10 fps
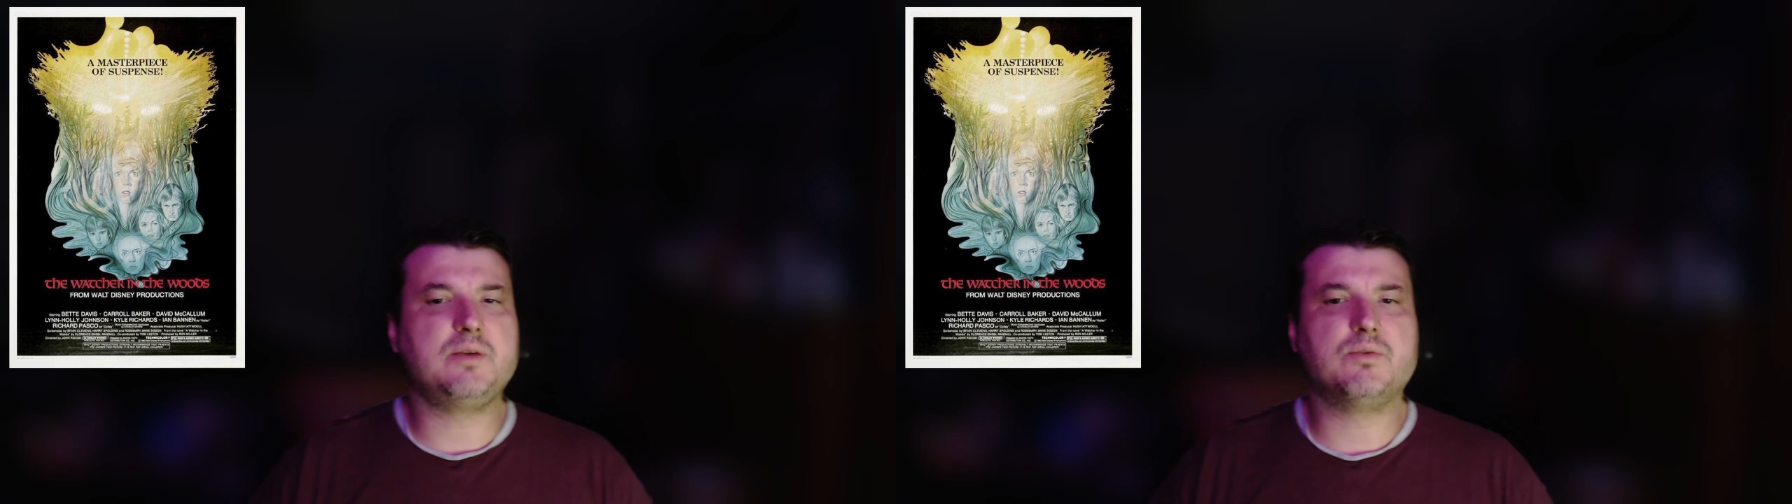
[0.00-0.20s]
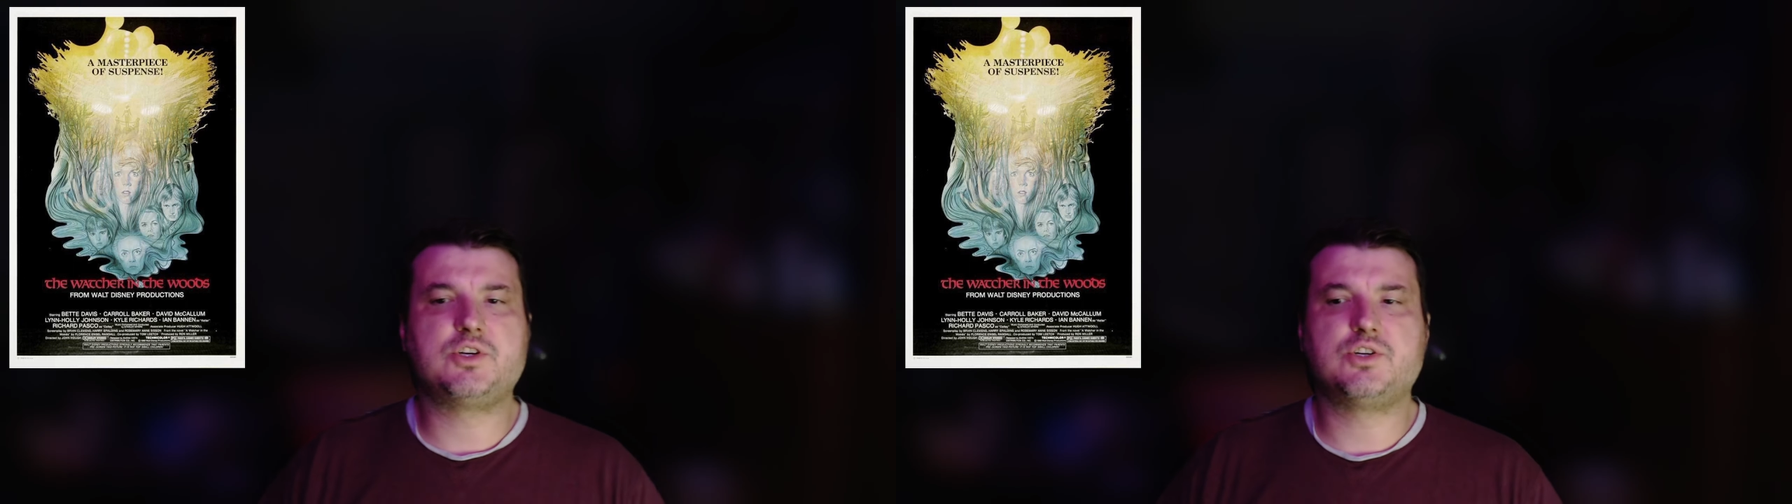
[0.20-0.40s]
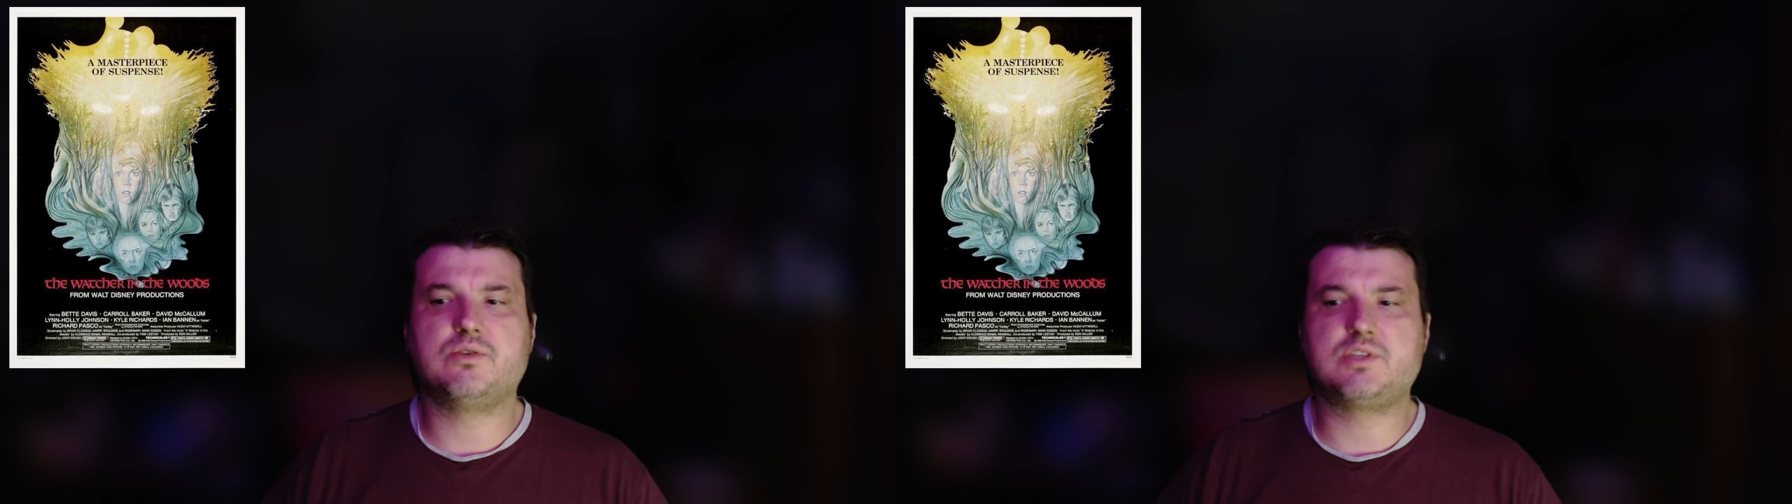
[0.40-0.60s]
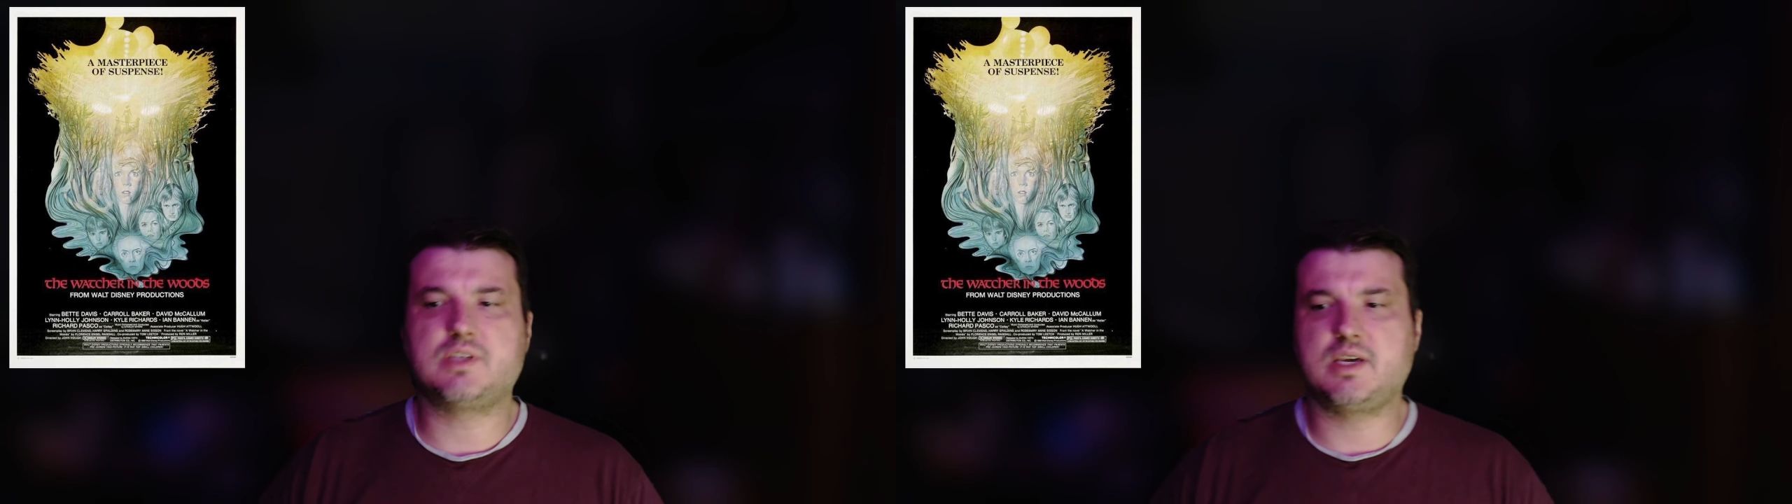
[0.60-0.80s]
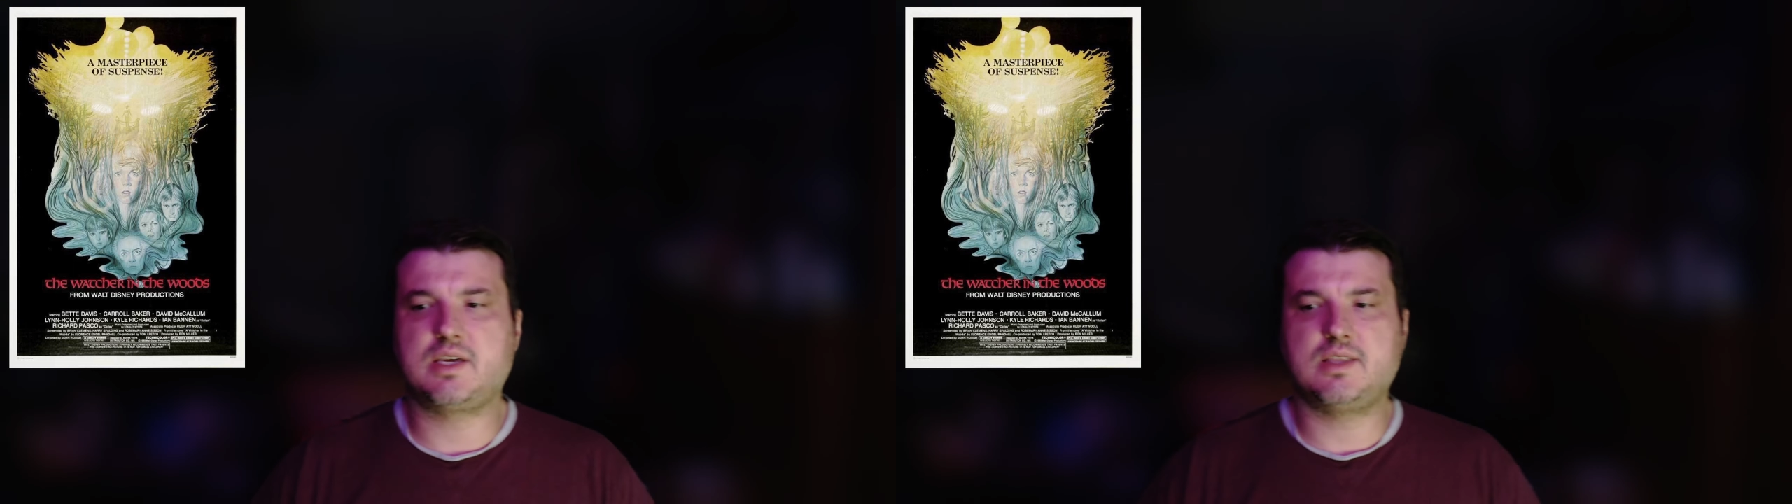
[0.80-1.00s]
Richards
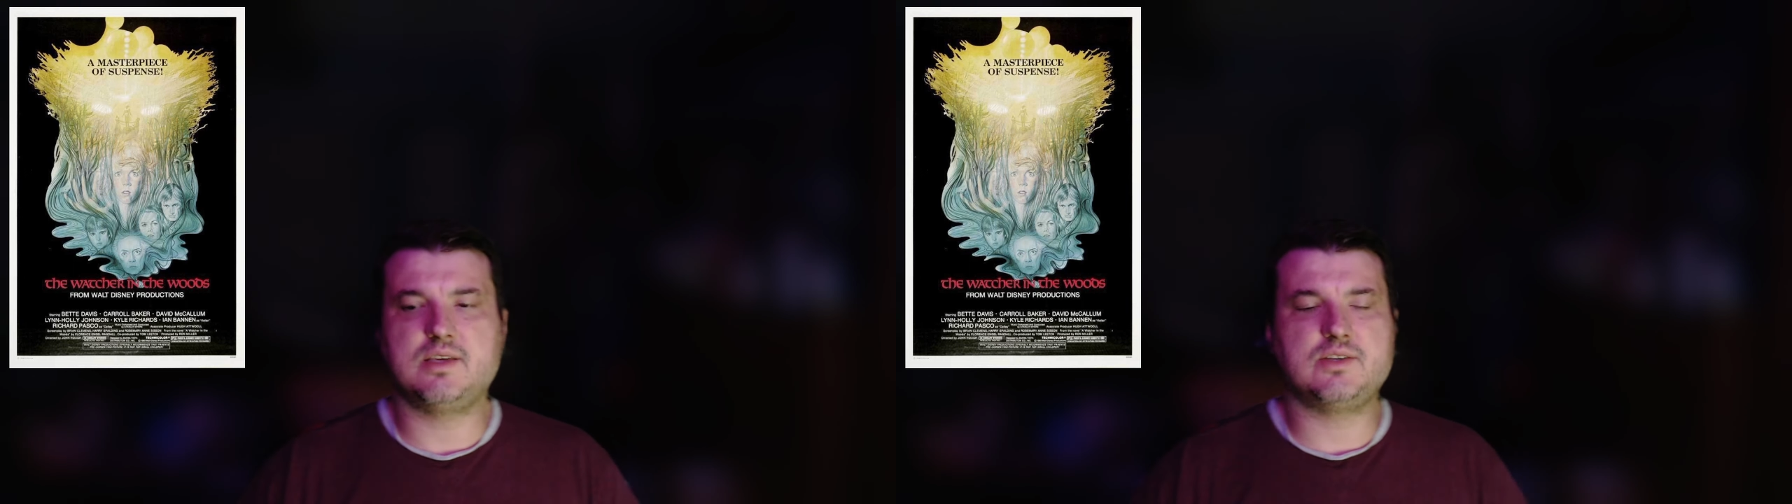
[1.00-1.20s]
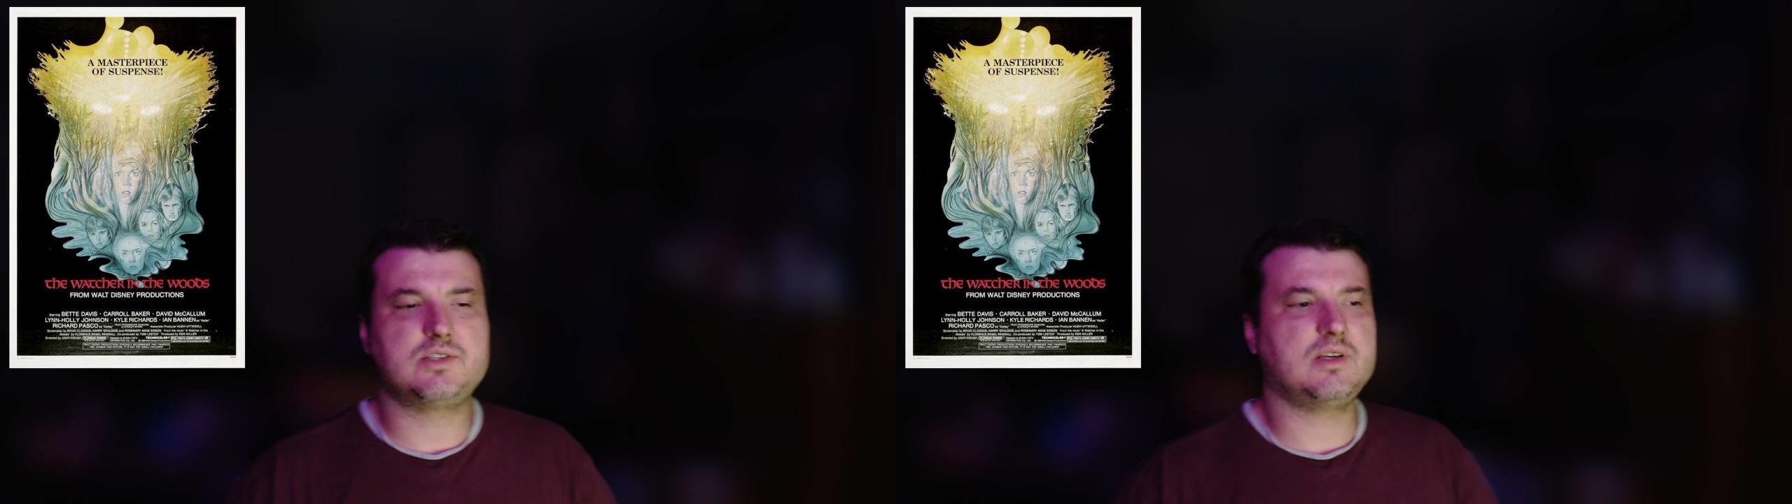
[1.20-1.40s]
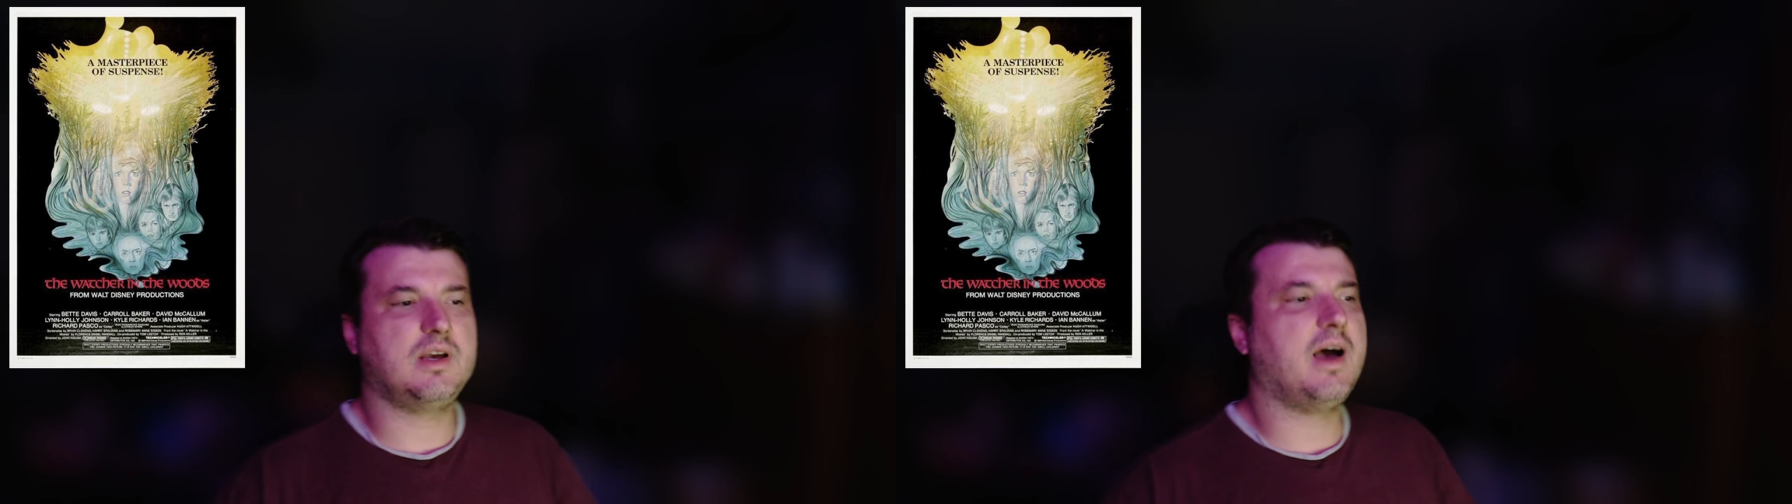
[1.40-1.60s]
like this